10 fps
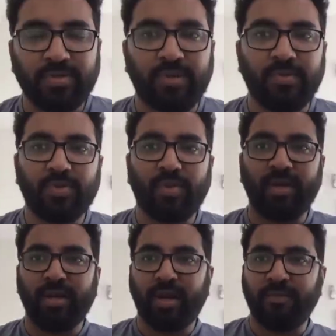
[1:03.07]
almost
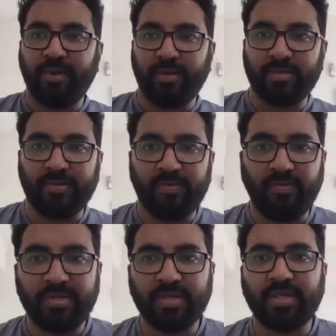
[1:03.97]
one and a half years,
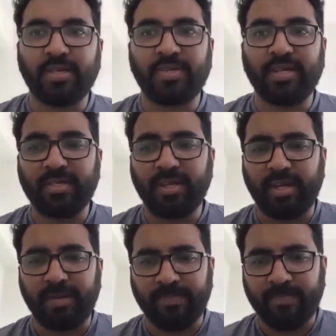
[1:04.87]
which is a substantial
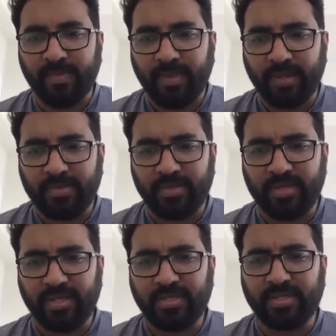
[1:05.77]
time. So
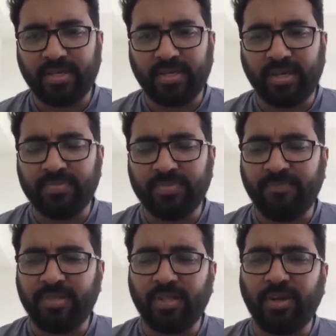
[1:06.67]
this comes
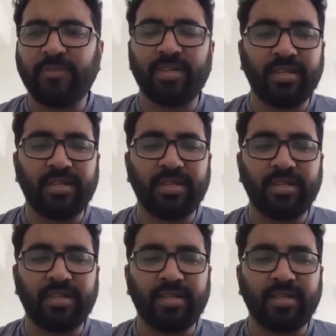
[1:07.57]
up with a lot of challenges
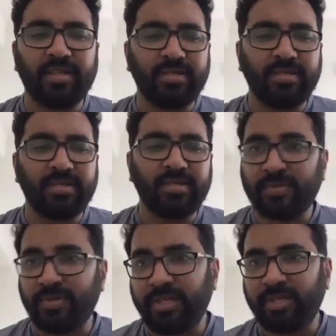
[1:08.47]

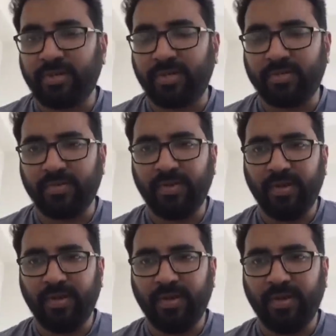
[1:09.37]
and a lot of opportunities
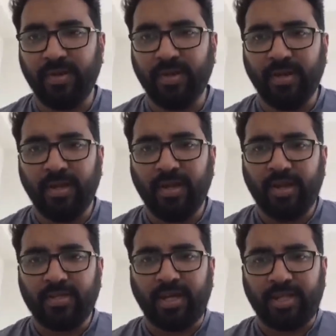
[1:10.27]
also.
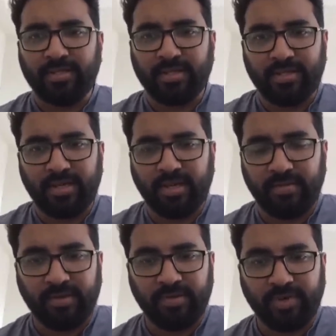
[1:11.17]
Challenges
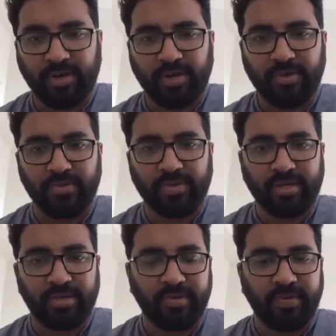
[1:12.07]
because we all know that, you
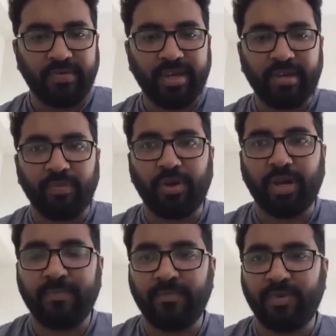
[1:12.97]
know, when we get more time,
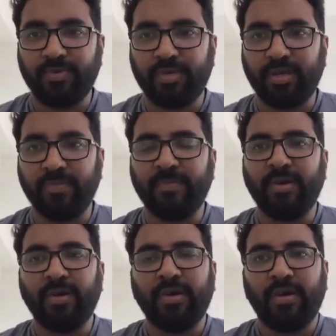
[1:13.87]
we usually
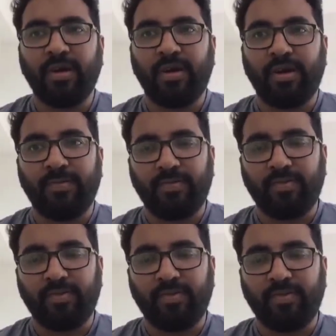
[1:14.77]
uh,
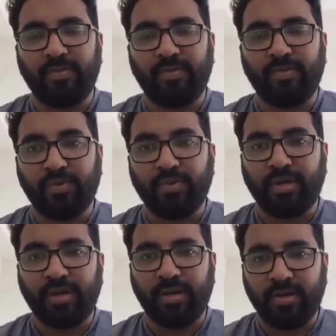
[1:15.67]

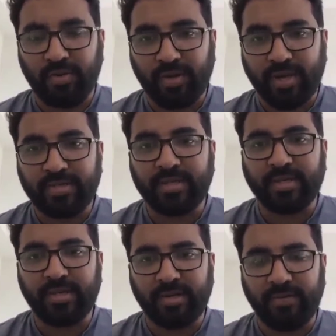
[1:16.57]
don't uh,
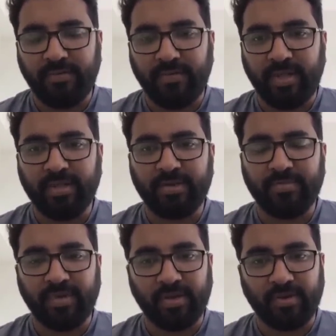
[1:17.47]
utilize it uh,
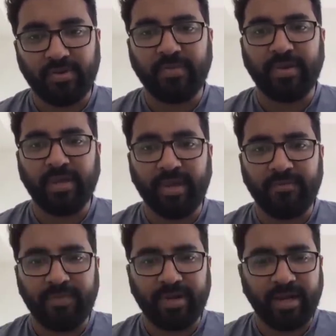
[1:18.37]
well, including me.
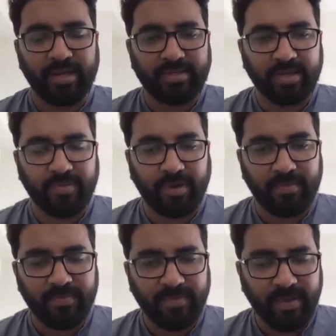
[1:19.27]
Everybody has that
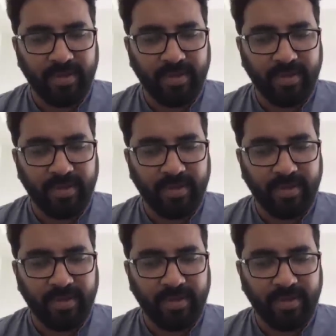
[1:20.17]
problem.